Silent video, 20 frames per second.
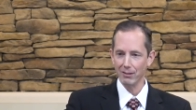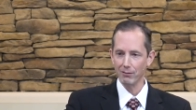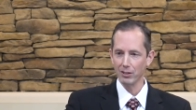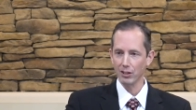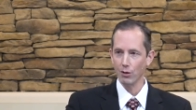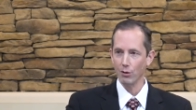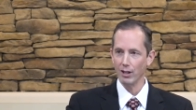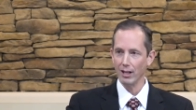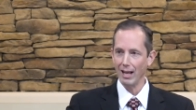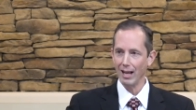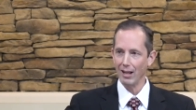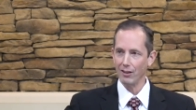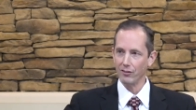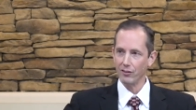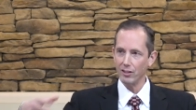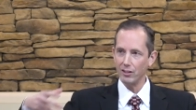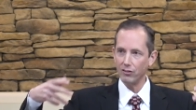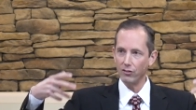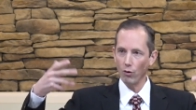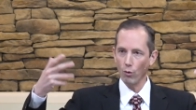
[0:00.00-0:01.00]
Even though it
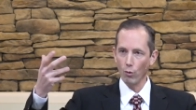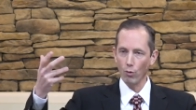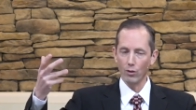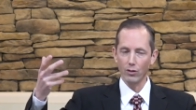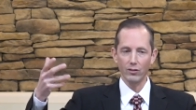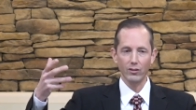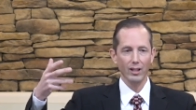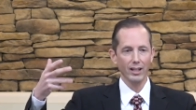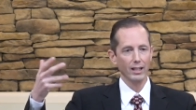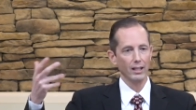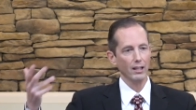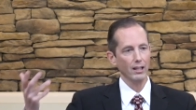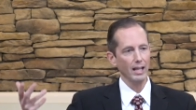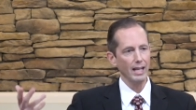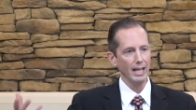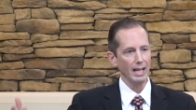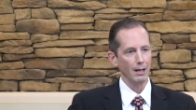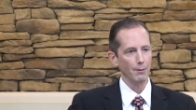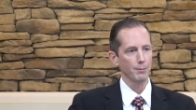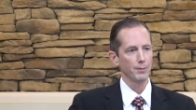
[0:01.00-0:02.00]
has these horns like a
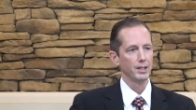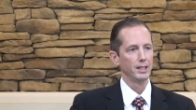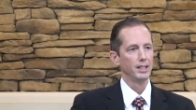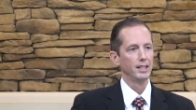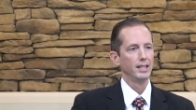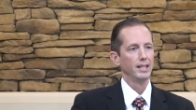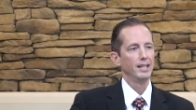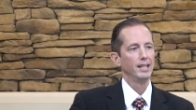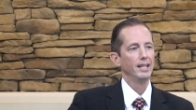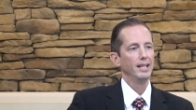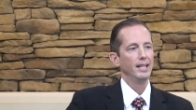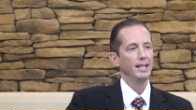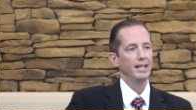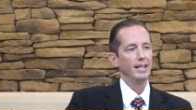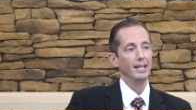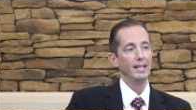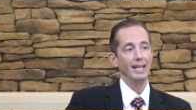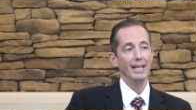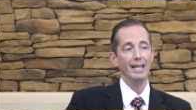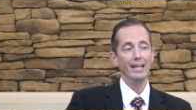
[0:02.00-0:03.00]
lamb,
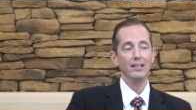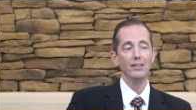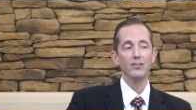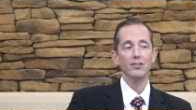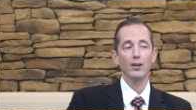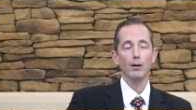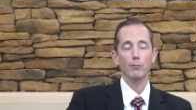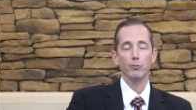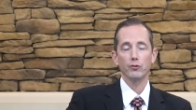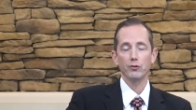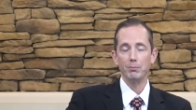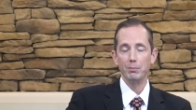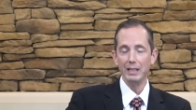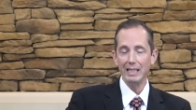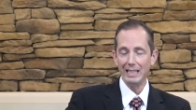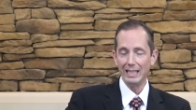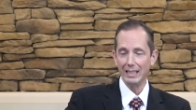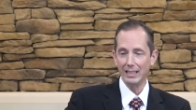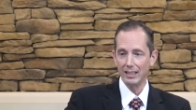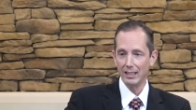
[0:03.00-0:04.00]
it ends up
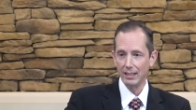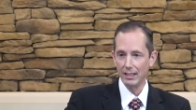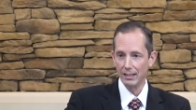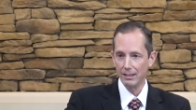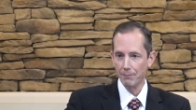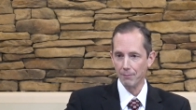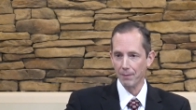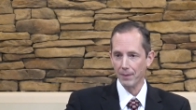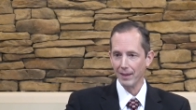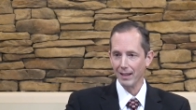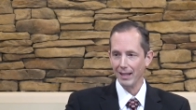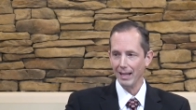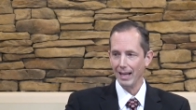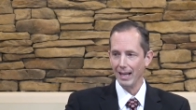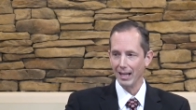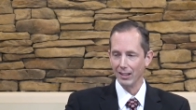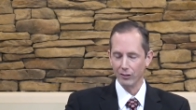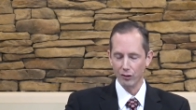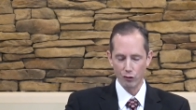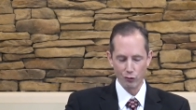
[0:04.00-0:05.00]
speaking
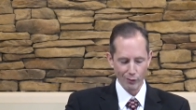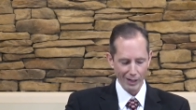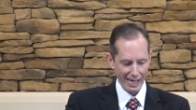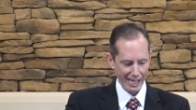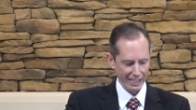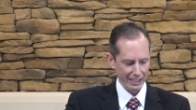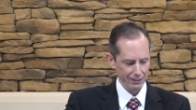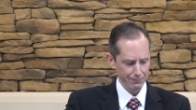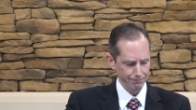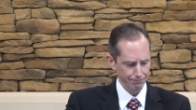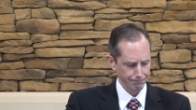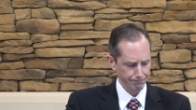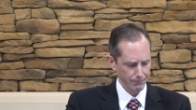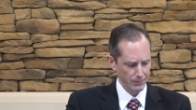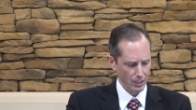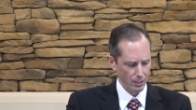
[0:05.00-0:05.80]
as a dragon.